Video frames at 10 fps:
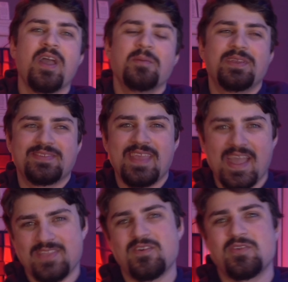Because at the
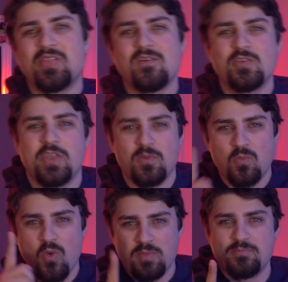end of every level, you get
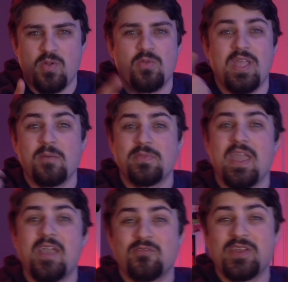one bolt. Up
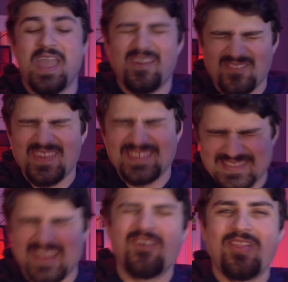to every
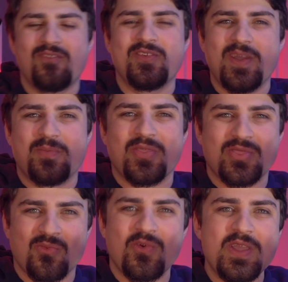single level, you can get up to
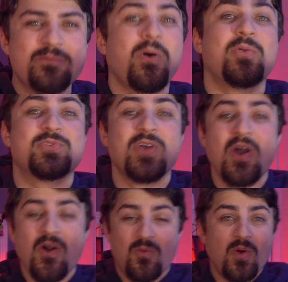3 bolts.
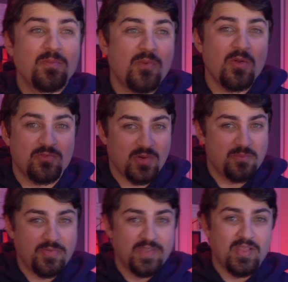1 bolt for
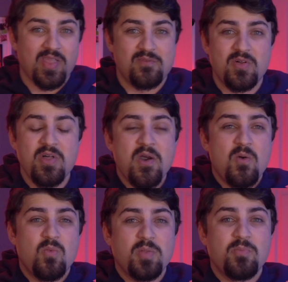completing the level,
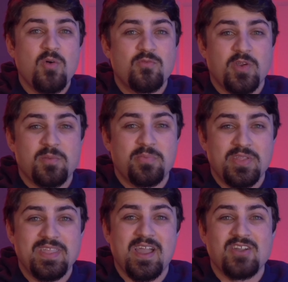1 bolt for
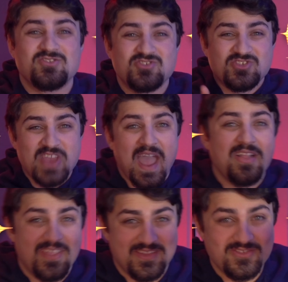completing a
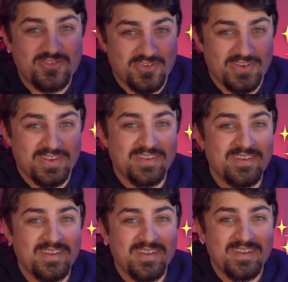challenge.
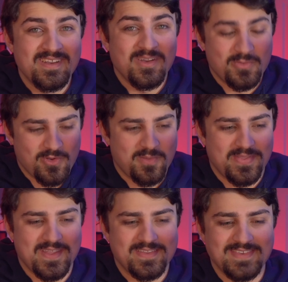We'll talk about
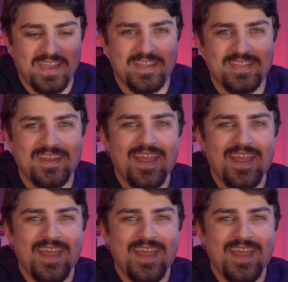that in a second.